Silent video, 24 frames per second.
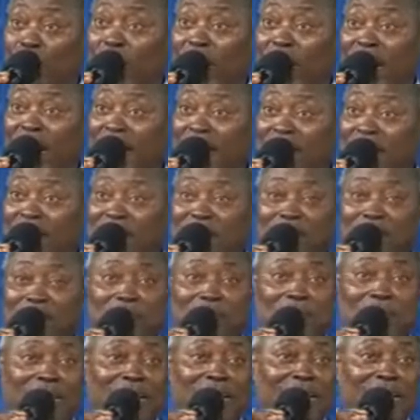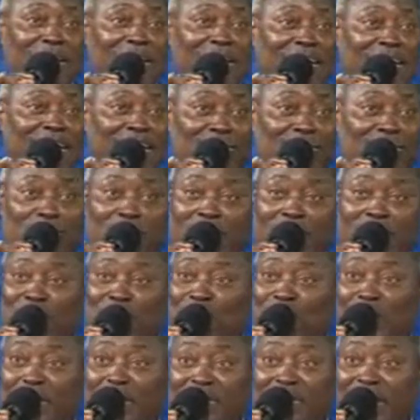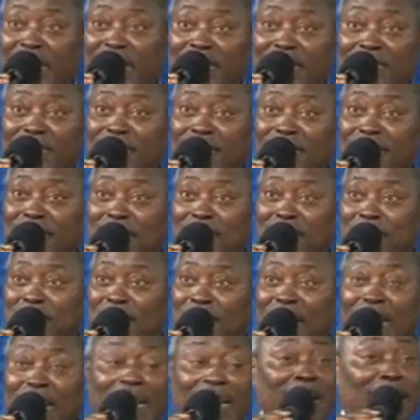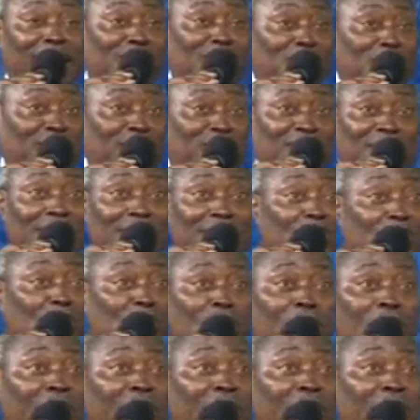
you have that will come for eternity. The good things you